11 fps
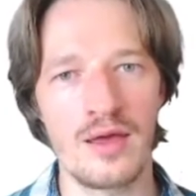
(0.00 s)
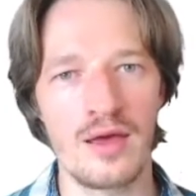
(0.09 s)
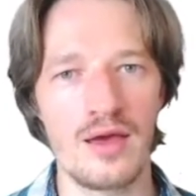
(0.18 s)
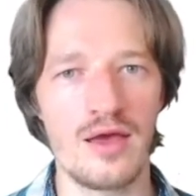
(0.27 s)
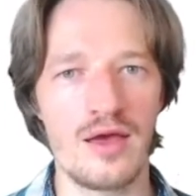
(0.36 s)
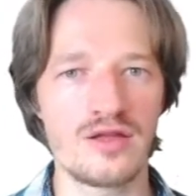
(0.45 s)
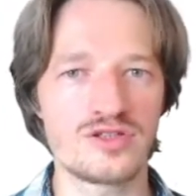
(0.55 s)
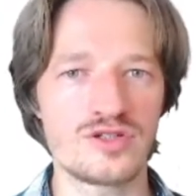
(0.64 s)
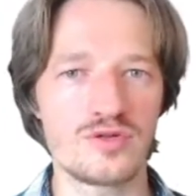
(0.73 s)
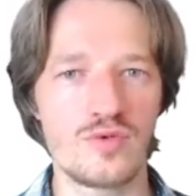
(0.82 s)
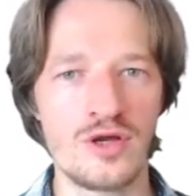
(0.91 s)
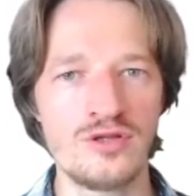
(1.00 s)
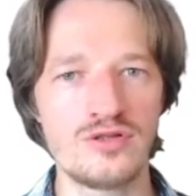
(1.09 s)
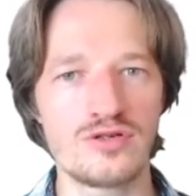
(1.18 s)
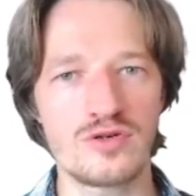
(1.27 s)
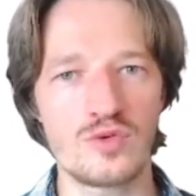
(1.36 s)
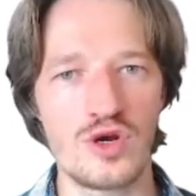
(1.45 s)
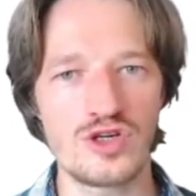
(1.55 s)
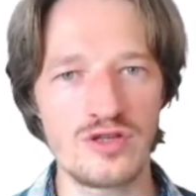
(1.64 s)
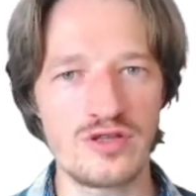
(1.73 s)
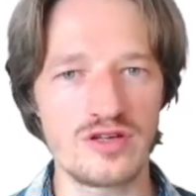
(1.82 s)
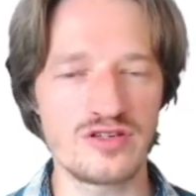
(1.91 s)
And one
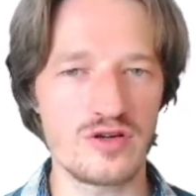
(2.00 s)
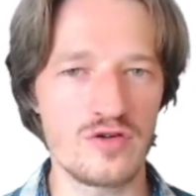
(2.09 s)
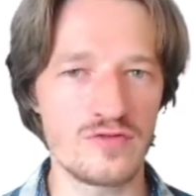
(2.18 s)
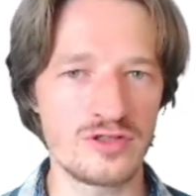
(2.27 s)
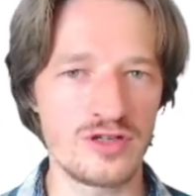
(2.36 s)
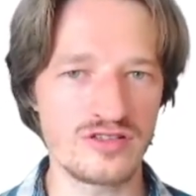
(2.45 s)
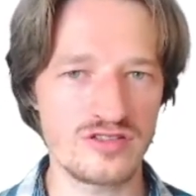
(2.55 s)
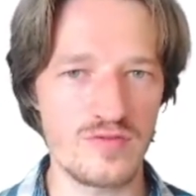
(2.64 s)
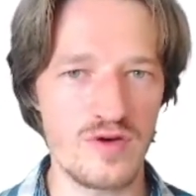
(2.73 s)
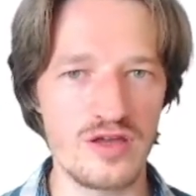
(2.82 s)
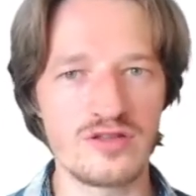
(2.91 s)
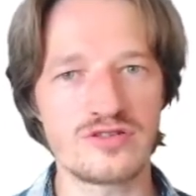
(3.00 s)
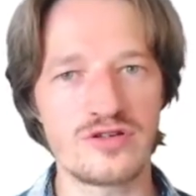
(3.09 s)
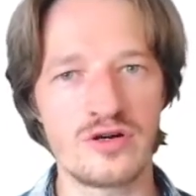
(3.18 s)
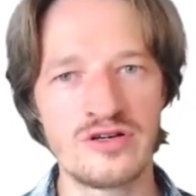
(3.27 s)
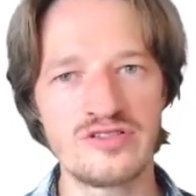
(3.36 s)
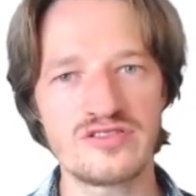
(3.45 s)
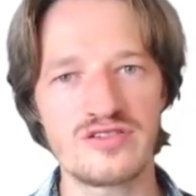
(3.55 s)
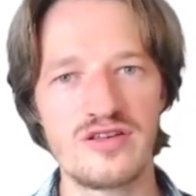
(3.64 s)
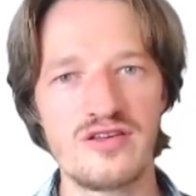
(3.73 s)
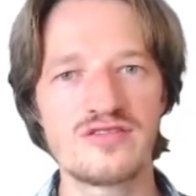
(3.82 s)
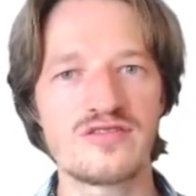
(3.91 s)
question that is often asked by installers
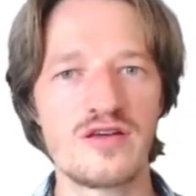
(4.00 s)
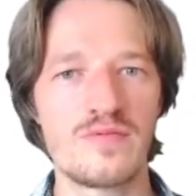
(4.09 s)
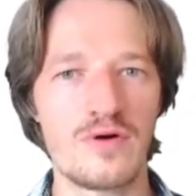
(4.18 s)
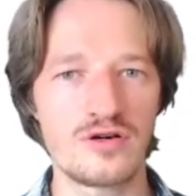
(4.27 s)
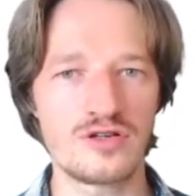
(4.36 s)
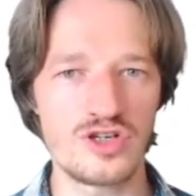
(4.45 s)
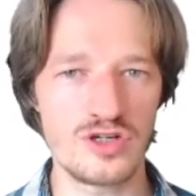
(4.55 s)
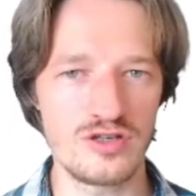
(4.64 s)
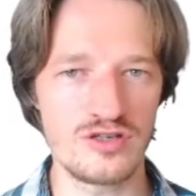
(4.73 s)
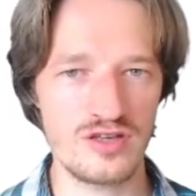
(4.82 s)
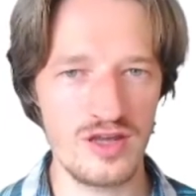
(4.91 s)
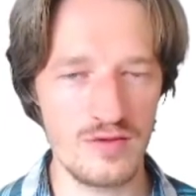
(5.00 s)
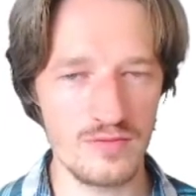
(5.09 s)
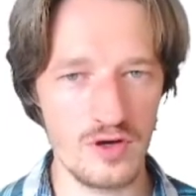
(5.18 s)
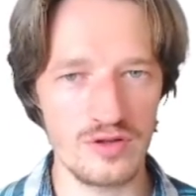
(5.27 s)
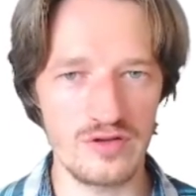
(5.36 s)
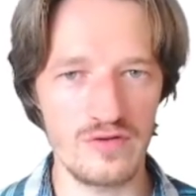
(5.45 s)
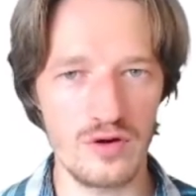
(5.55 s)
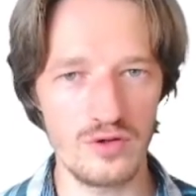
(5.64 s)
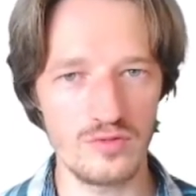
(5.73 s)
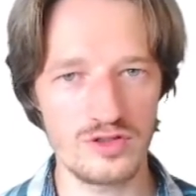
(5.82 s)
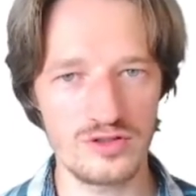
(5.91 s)
is the partitioning scheme on the
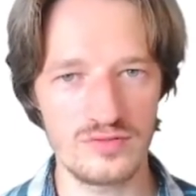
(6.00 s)
volumes.